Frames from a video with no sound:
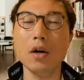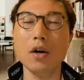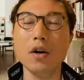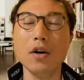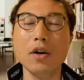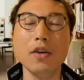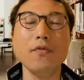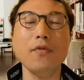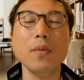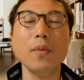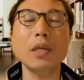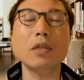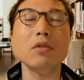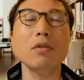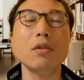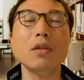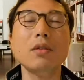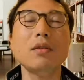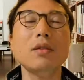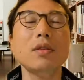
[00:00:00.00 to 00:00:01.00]
information
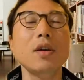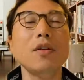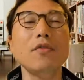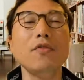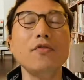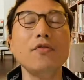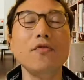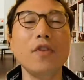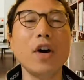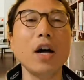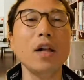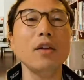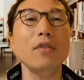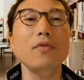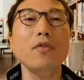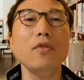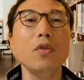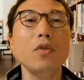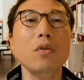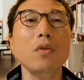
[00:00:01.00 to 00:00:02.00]
itself
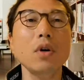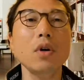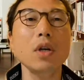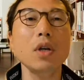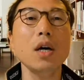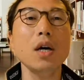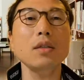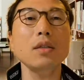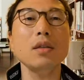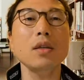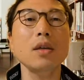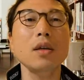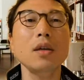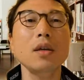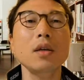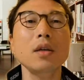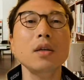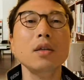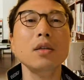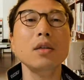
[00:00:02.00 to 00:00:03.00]
valuable or not?
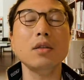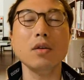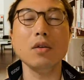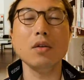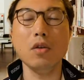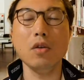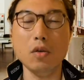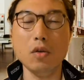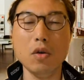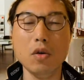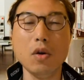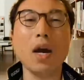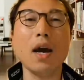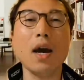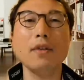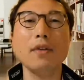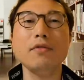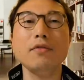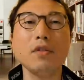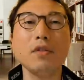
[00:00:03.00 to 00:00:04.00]
So you
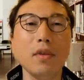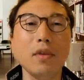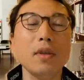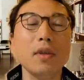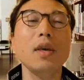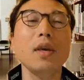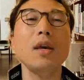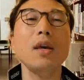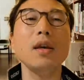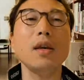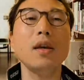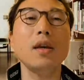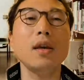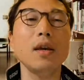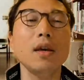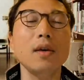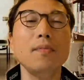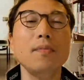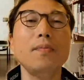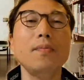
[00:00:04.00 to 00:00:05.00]
have to think
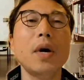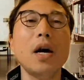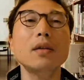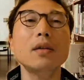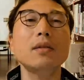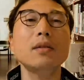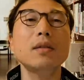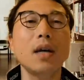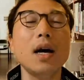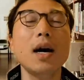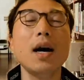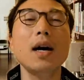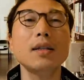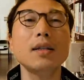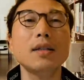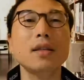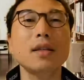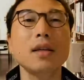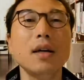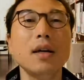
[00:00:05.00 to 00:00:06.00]
about
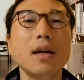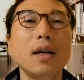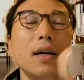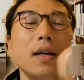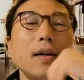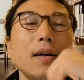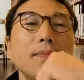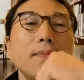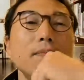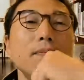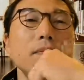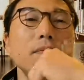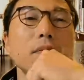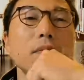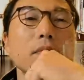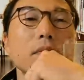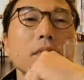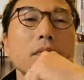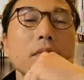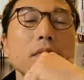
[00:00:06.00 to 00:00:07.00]
that.
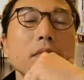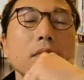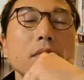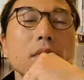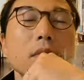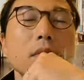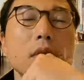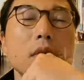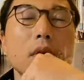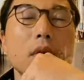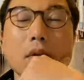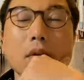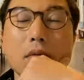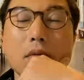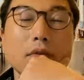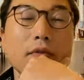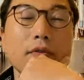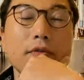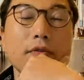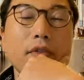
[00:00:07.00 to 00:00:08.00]
Very
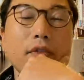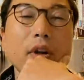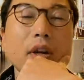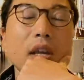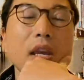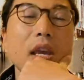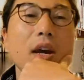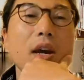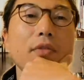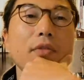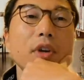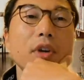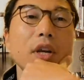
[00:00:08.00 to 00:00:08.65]
carefully.